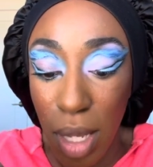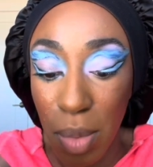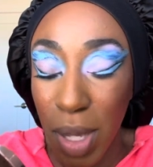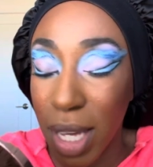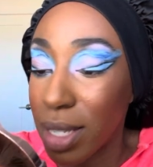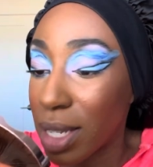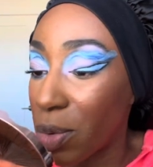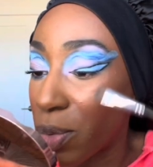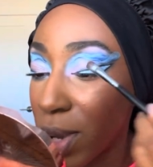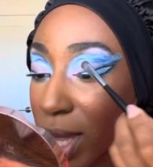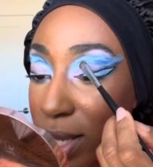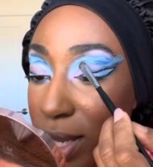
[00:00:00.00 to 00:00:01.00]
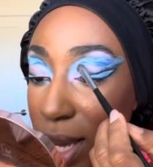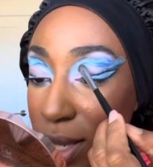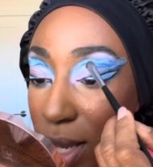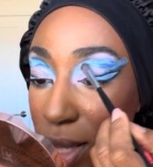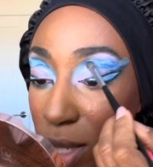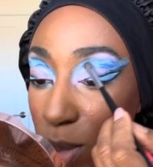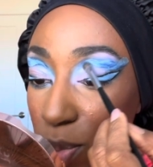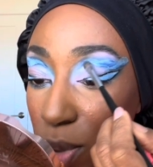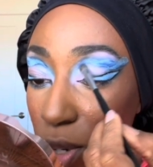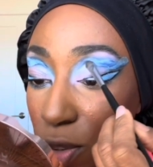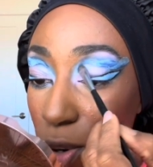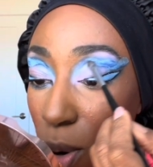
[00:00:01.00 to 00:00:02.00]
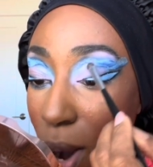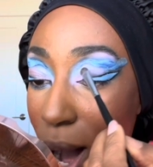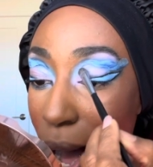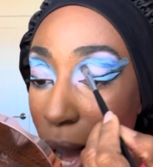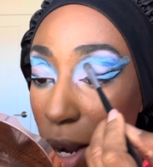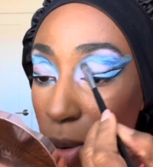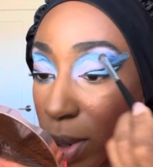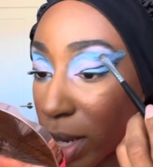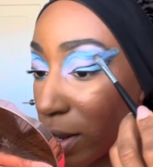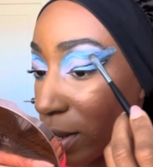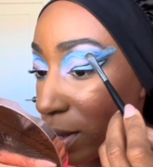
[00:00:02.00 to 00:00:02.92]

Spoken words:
because it really takes on this beautiful aqua